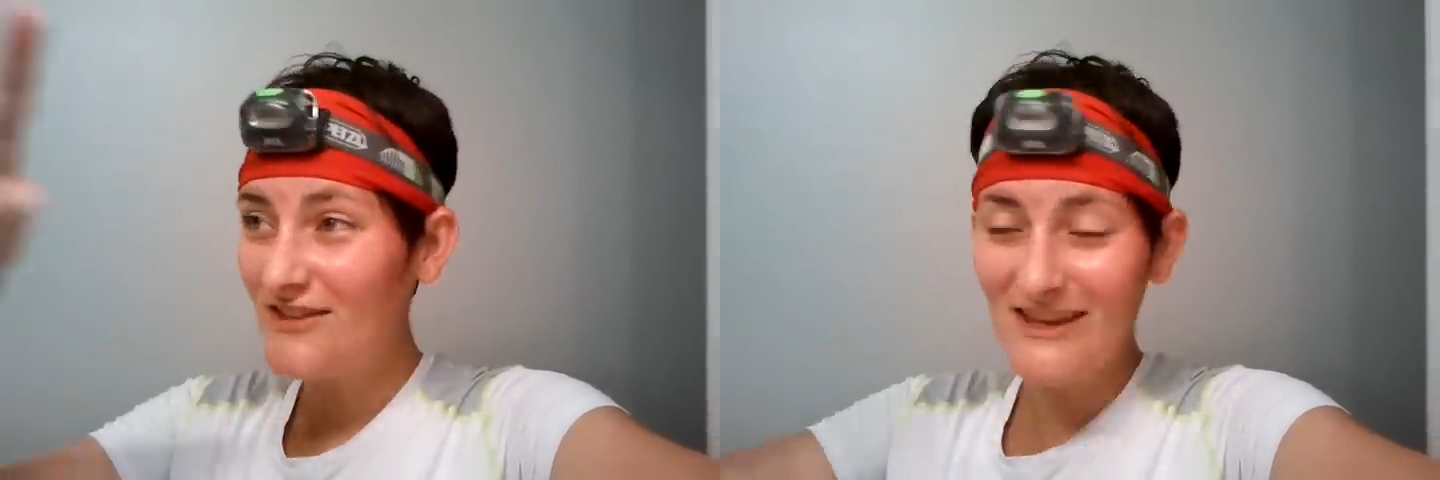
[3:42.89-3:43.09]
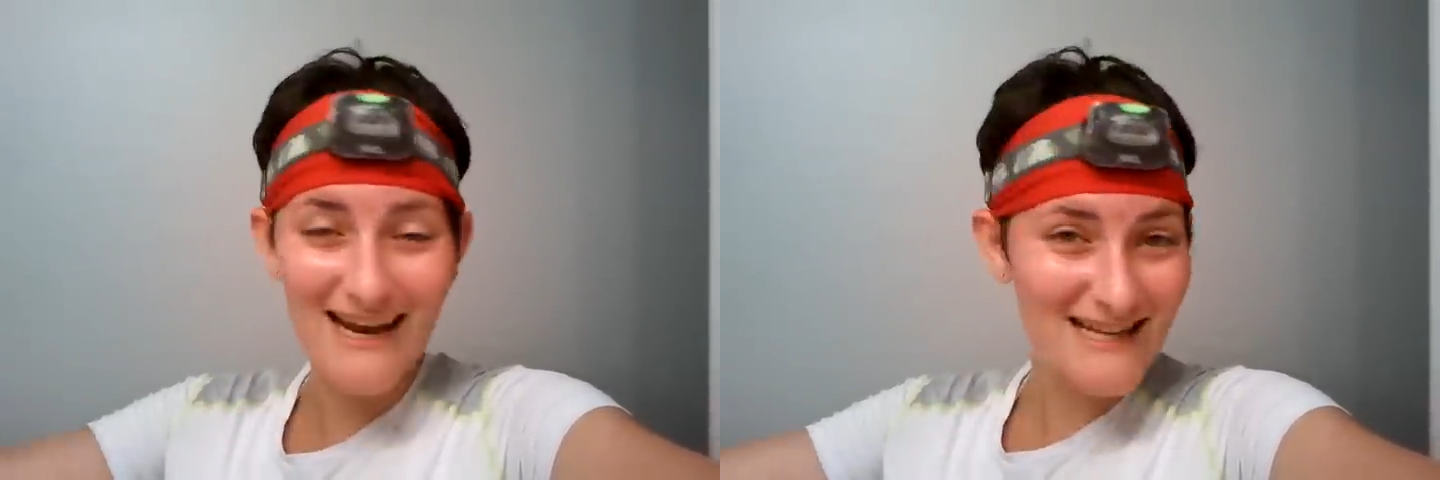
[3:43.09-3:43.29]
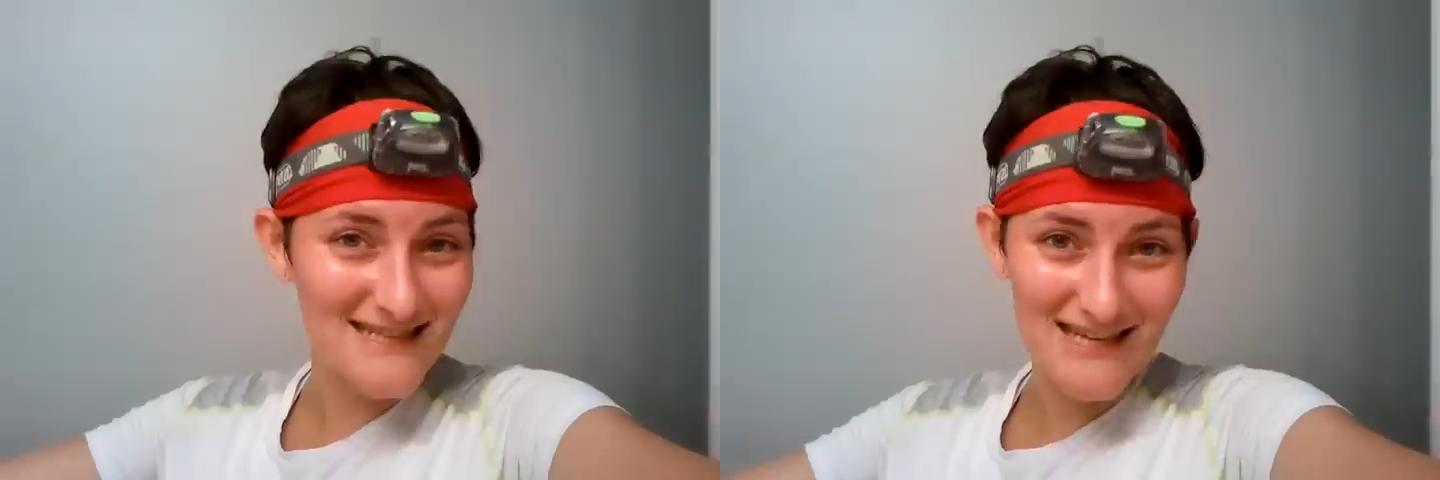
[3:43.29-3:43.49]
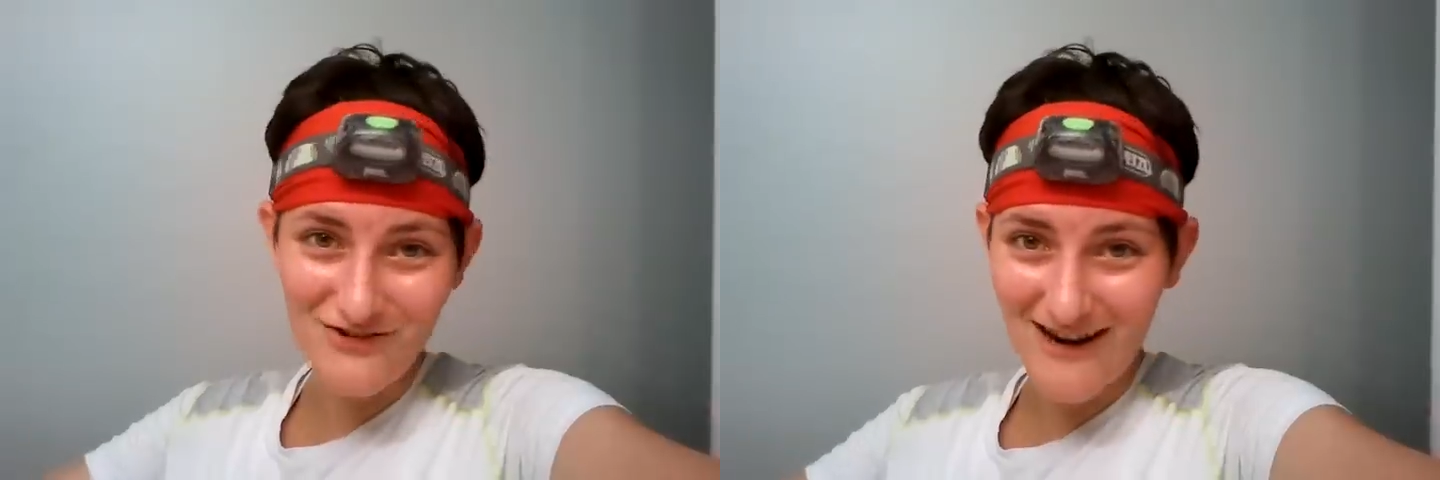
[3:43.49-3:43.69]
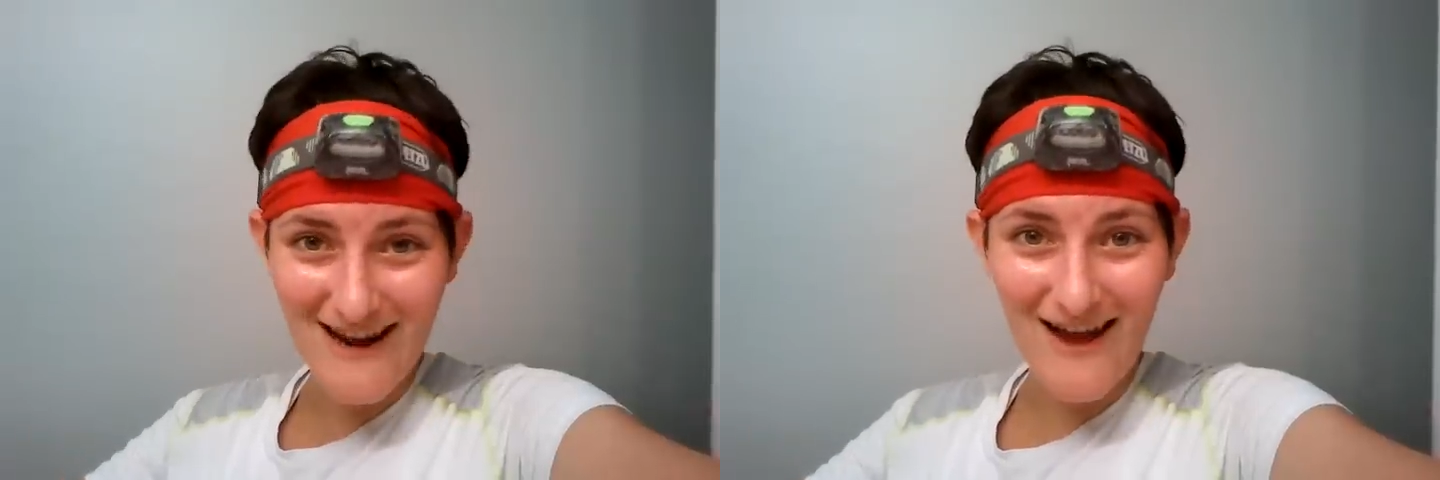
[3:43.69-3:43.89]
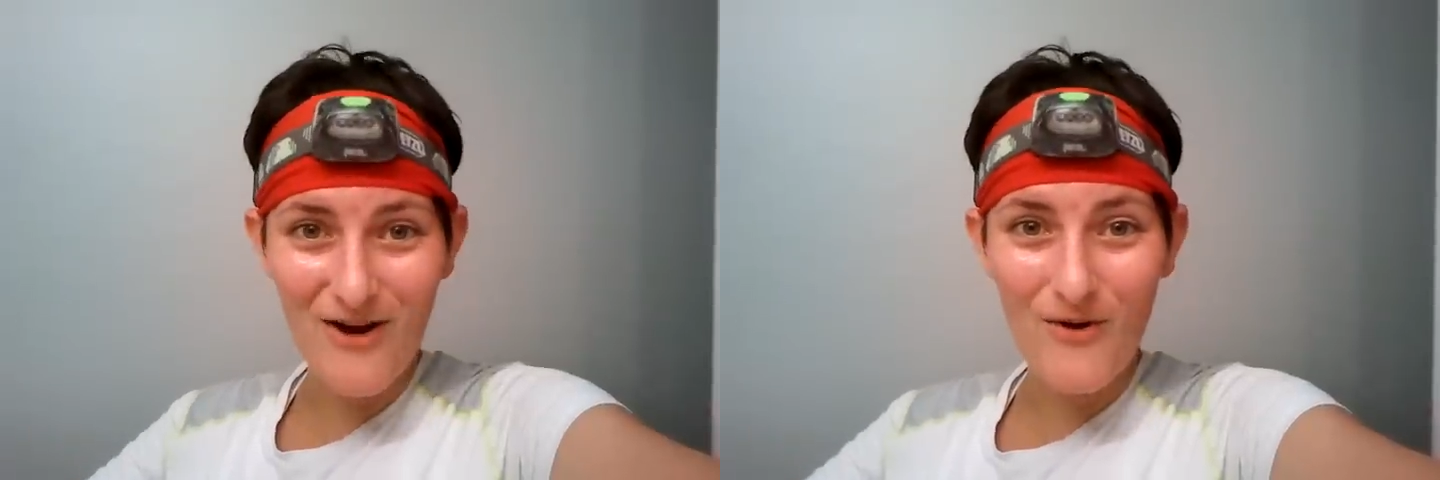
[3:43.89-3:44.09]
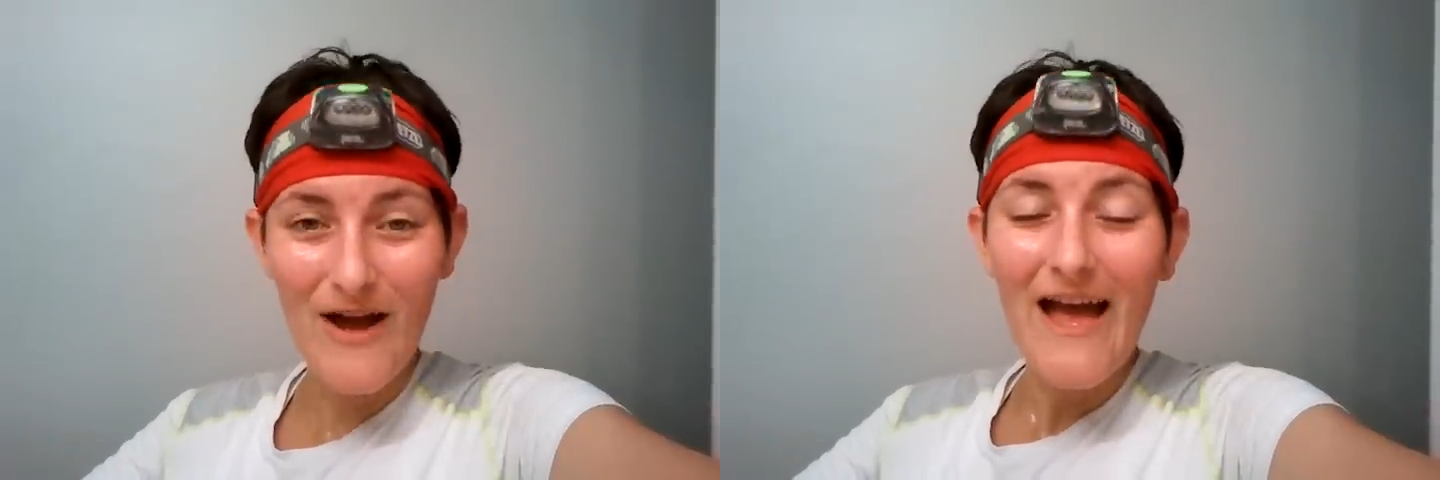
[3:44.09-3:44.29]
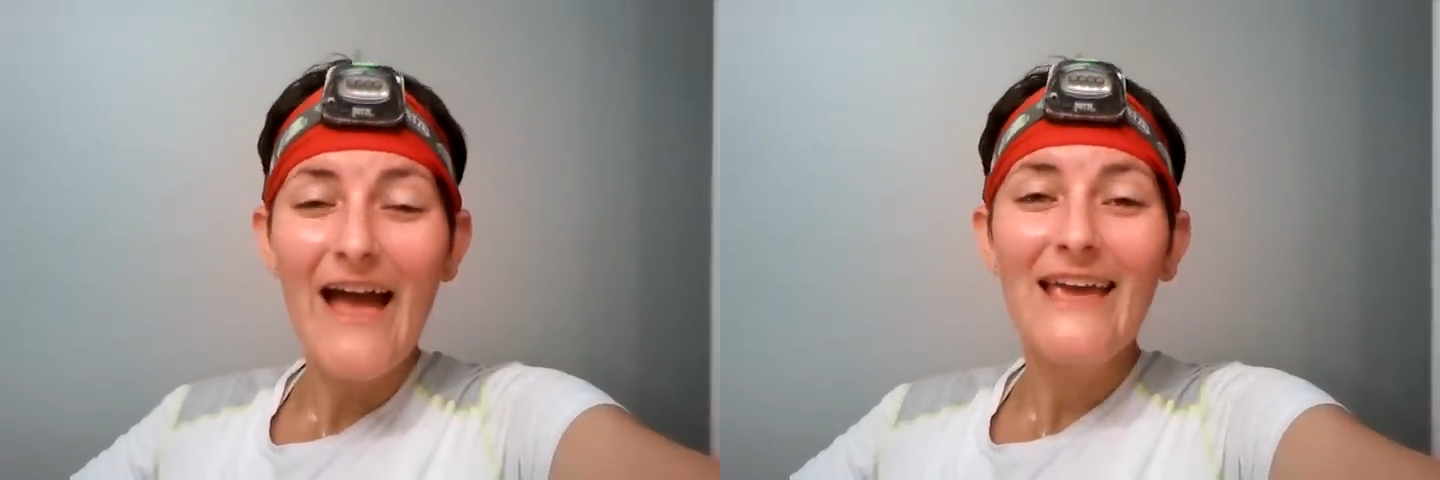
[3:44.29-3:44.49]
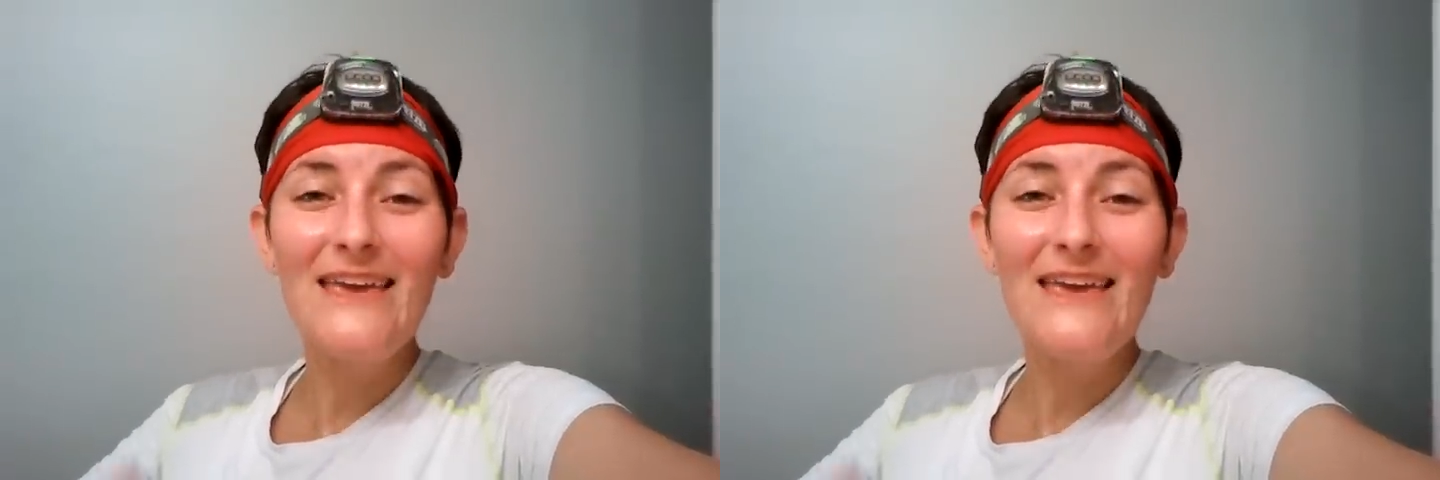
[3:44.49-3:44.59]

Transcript: the United States right now